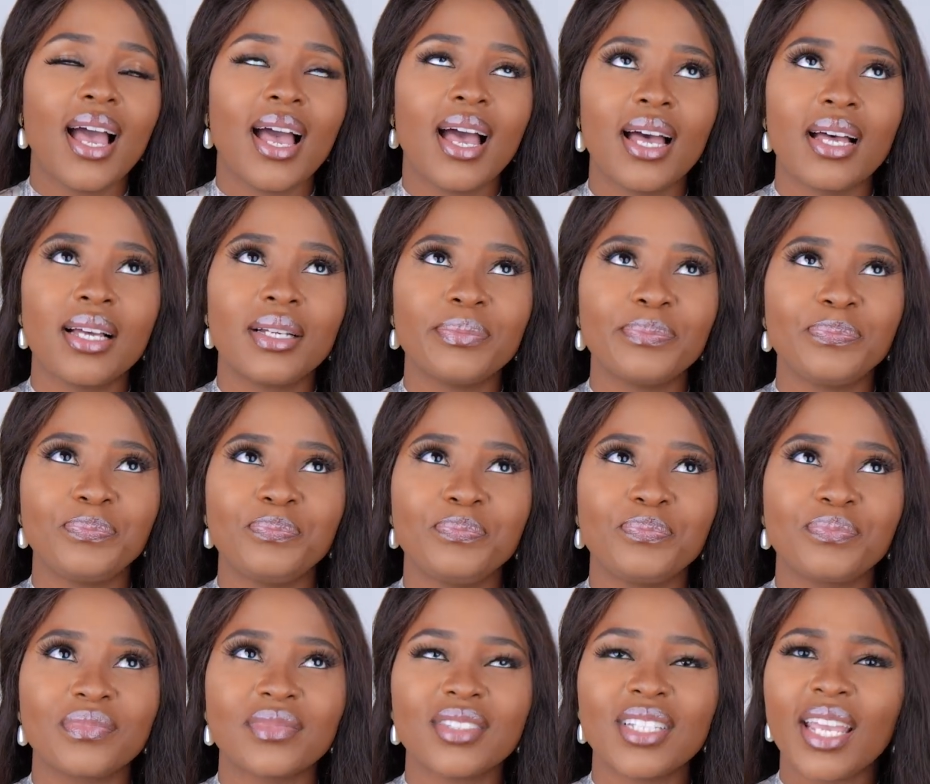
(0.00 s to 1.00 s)

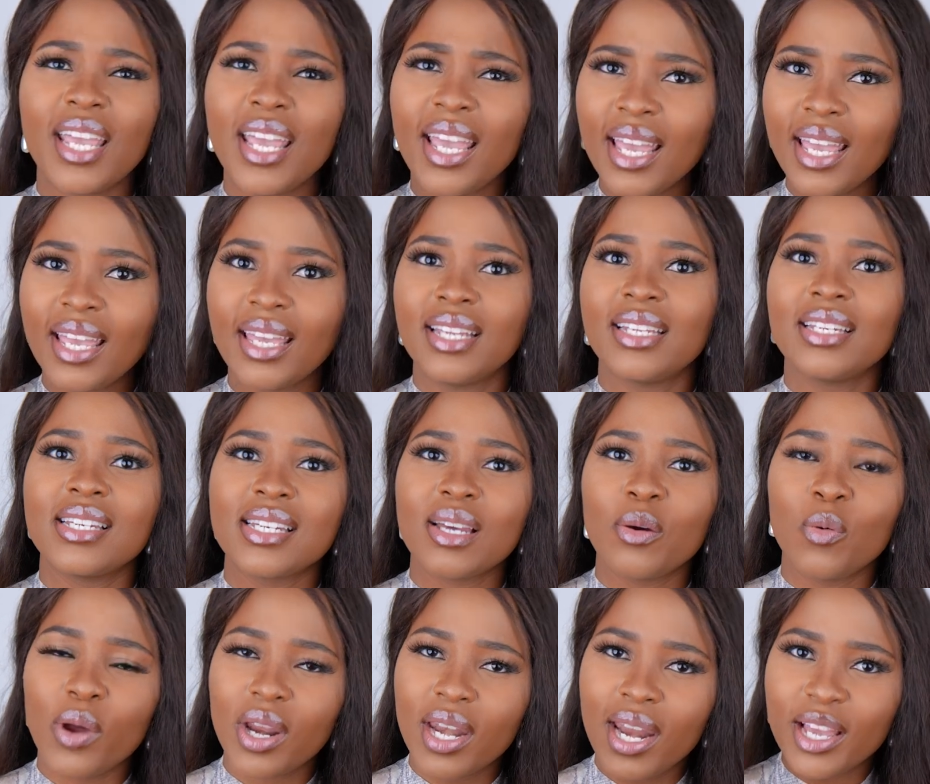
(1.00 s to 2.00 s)
Um, and
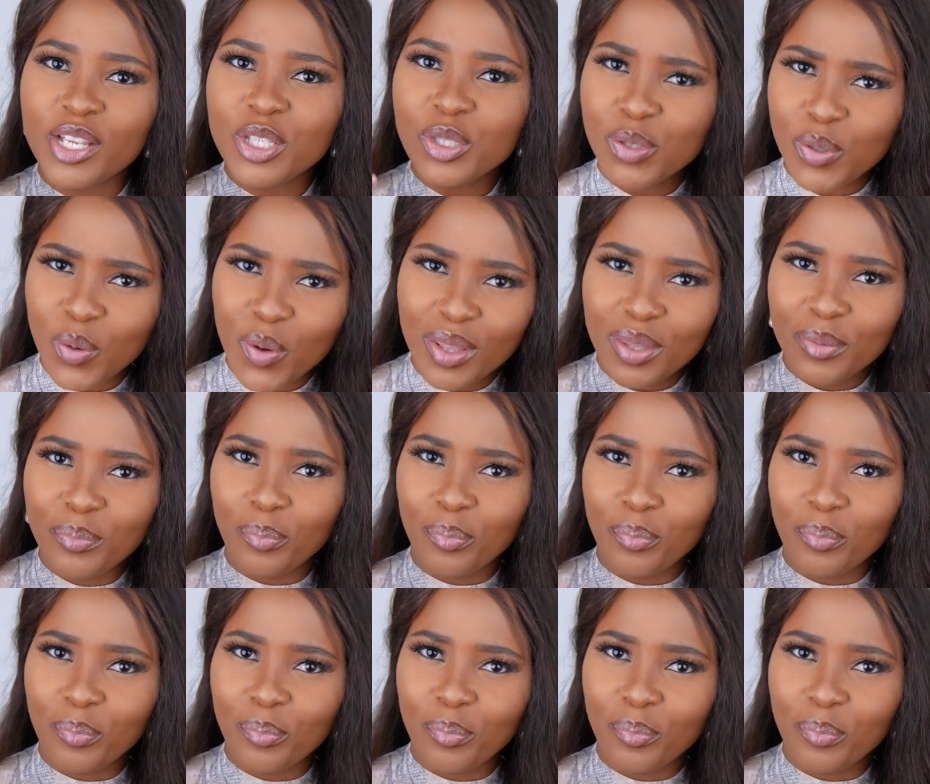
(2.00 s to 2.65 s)
when I saw the